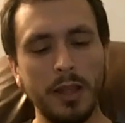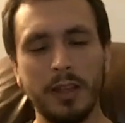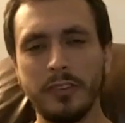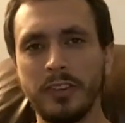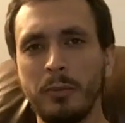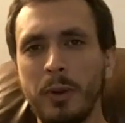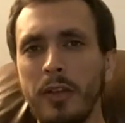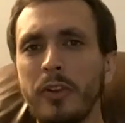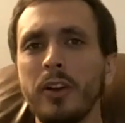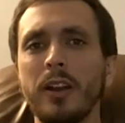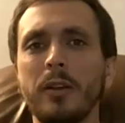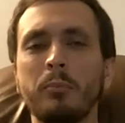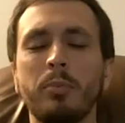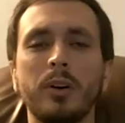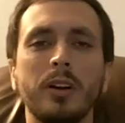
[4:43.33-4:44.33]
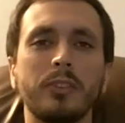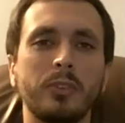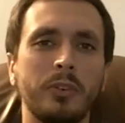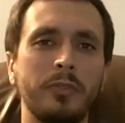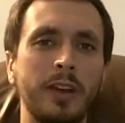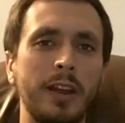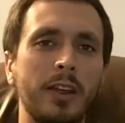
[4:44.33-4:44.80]
Some other books
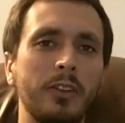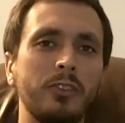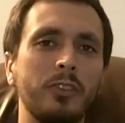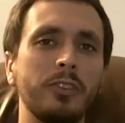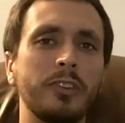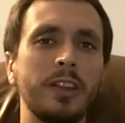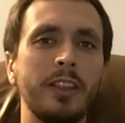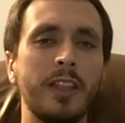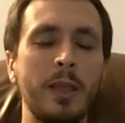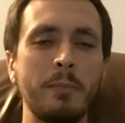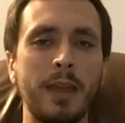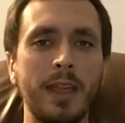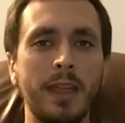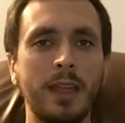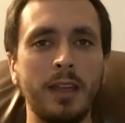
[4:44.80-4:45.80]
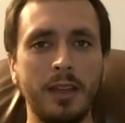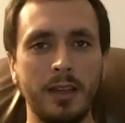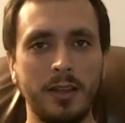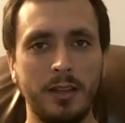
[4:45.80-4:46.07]
or videos you see, they may